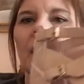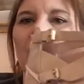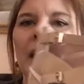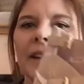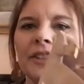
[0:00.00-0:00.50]

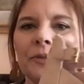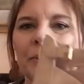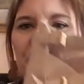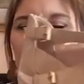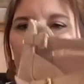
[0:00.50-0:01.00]
I guess they're
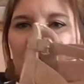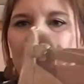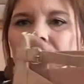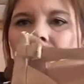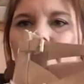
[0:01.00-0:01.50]
pretty
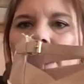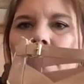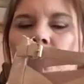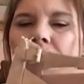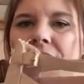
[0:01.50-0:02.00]
picky
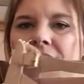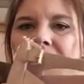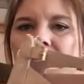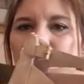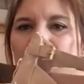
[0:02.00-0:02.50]
about what they accept.